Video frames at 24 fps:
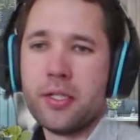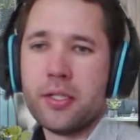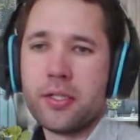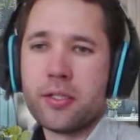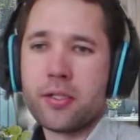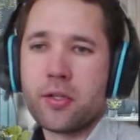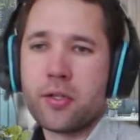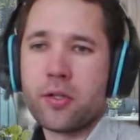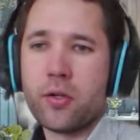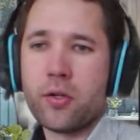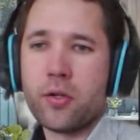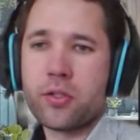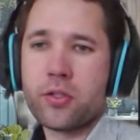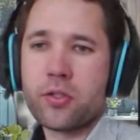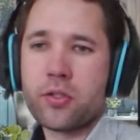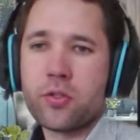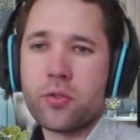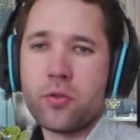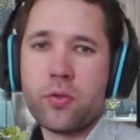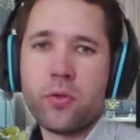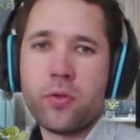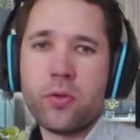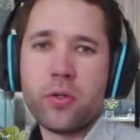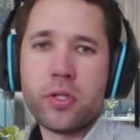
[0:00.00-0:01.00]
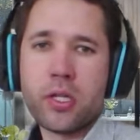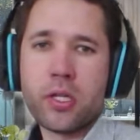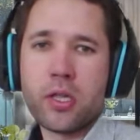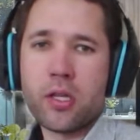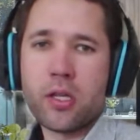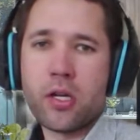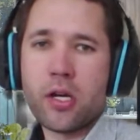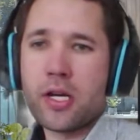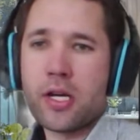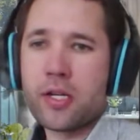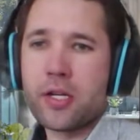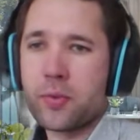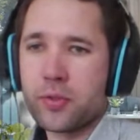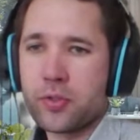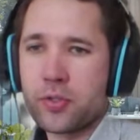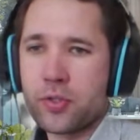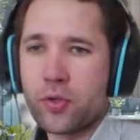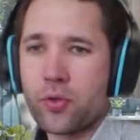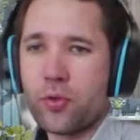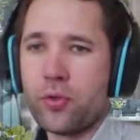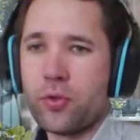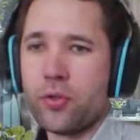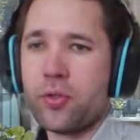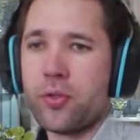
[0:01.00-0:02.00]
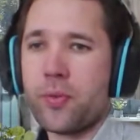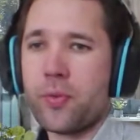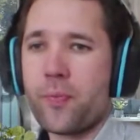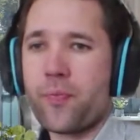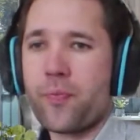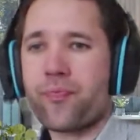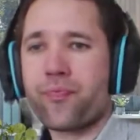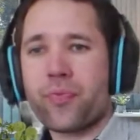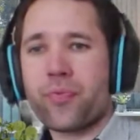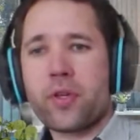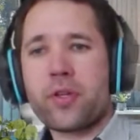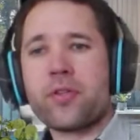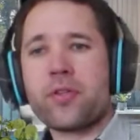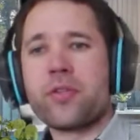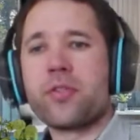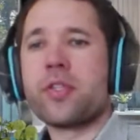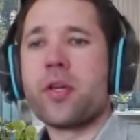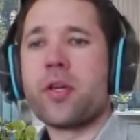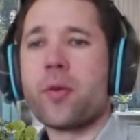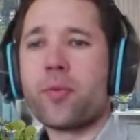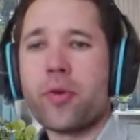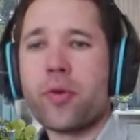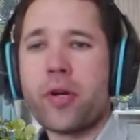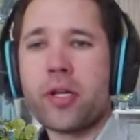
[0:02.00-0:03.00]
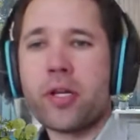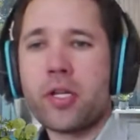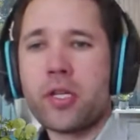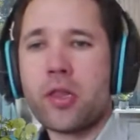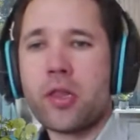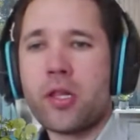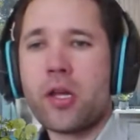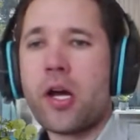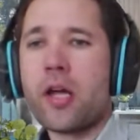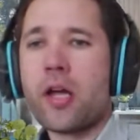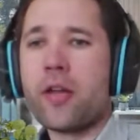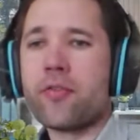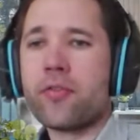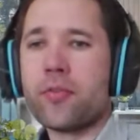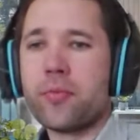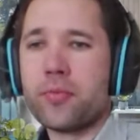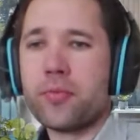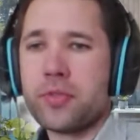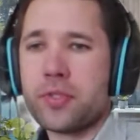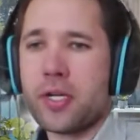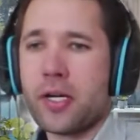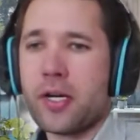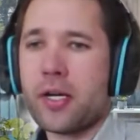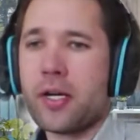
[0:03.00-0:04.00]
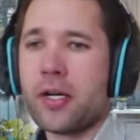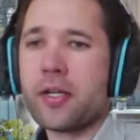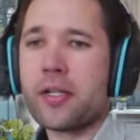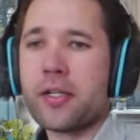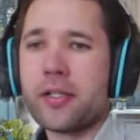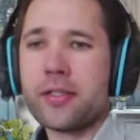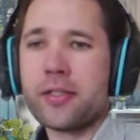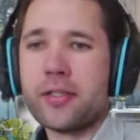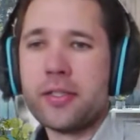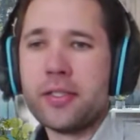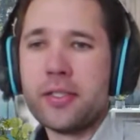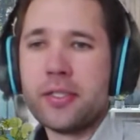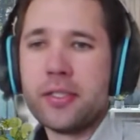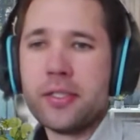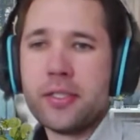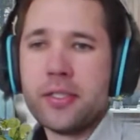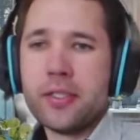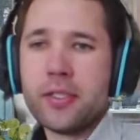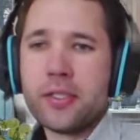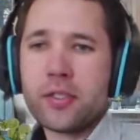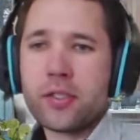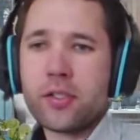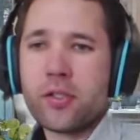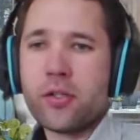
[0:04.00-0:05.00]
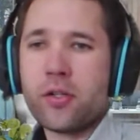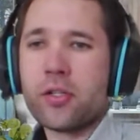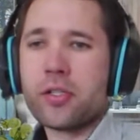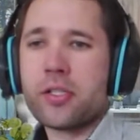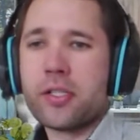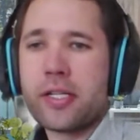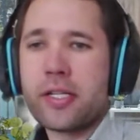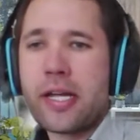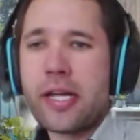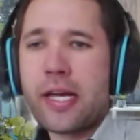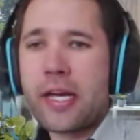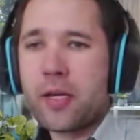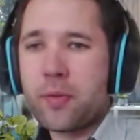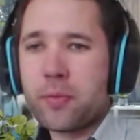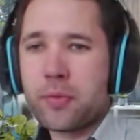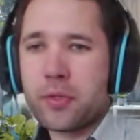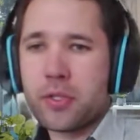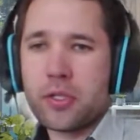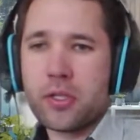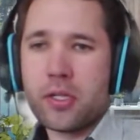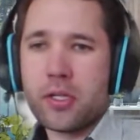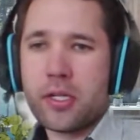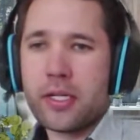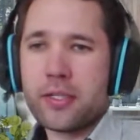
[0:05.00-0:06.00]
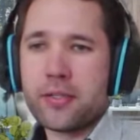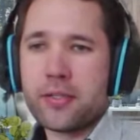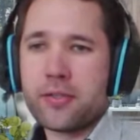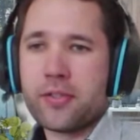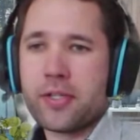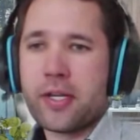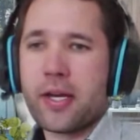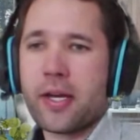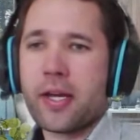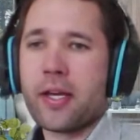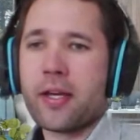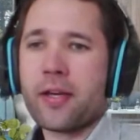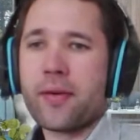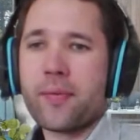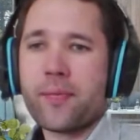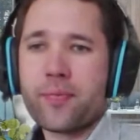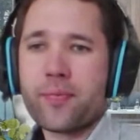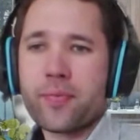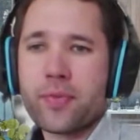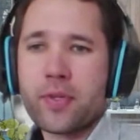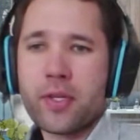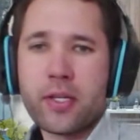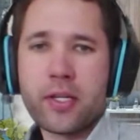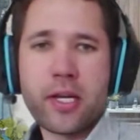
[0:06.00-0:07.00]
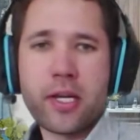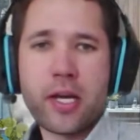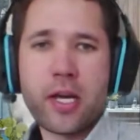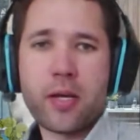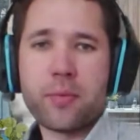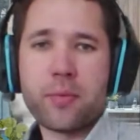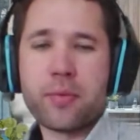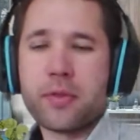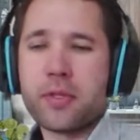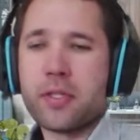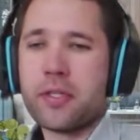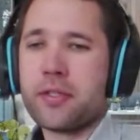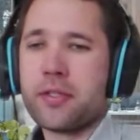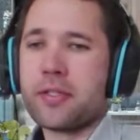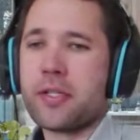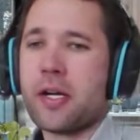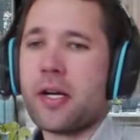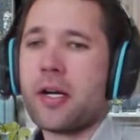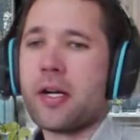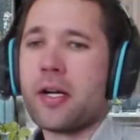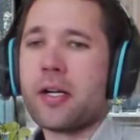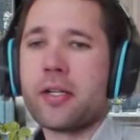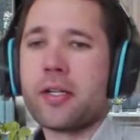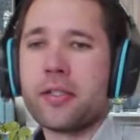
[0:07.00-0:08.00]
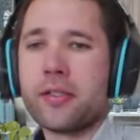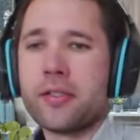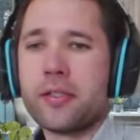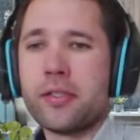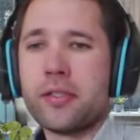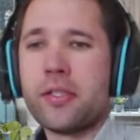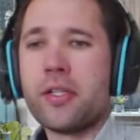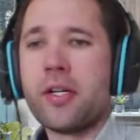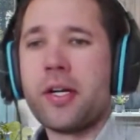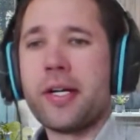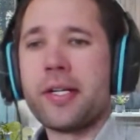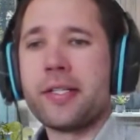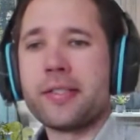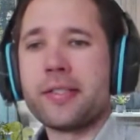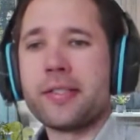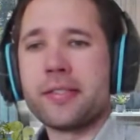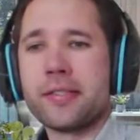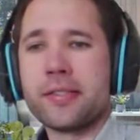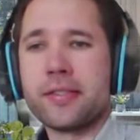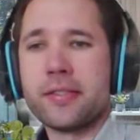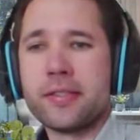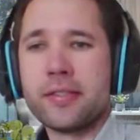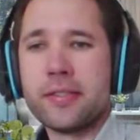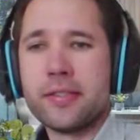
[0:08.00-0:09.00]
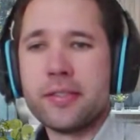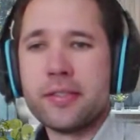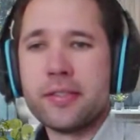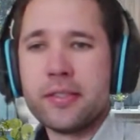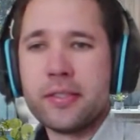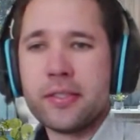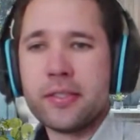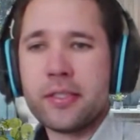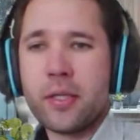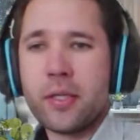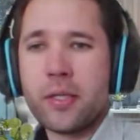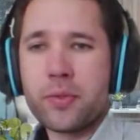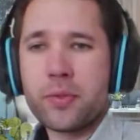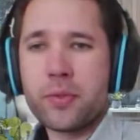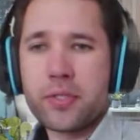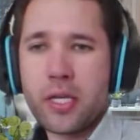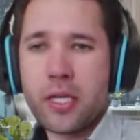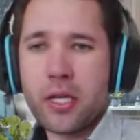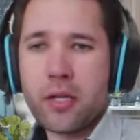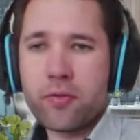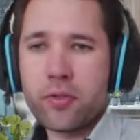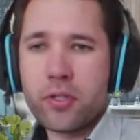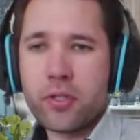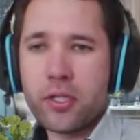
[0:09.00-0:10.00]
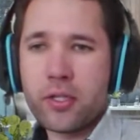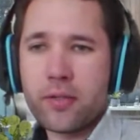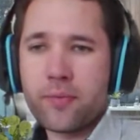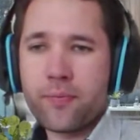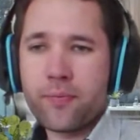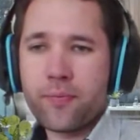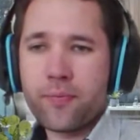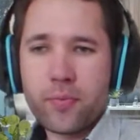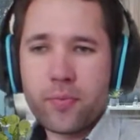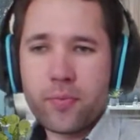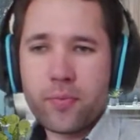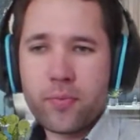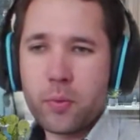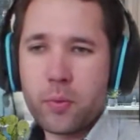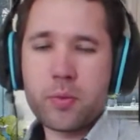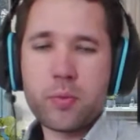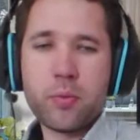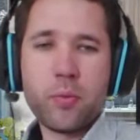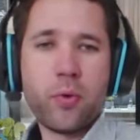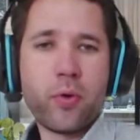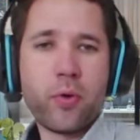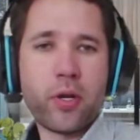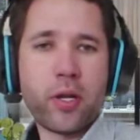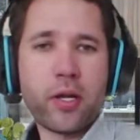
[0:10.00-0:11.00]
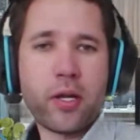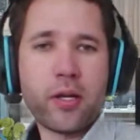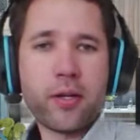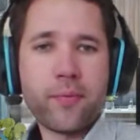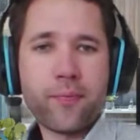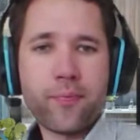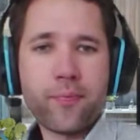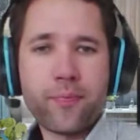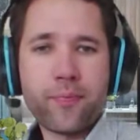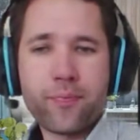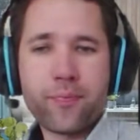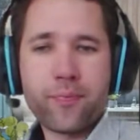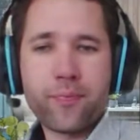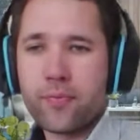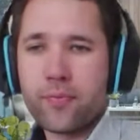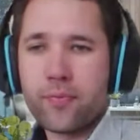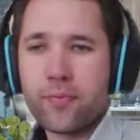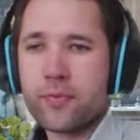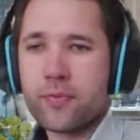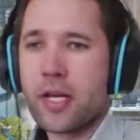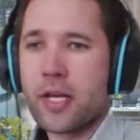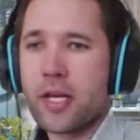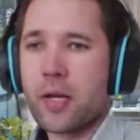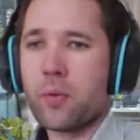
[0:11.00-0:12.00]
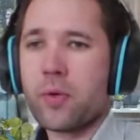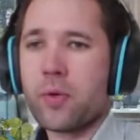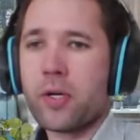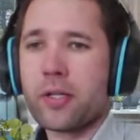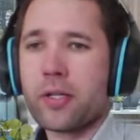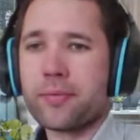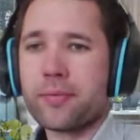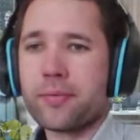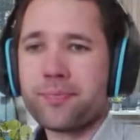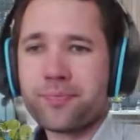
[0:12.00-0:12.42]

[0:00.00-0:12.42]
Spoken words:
God saw that light was good, and separated light from dark. God named the light day, he named the dark night. It was evening, it was morning, day one.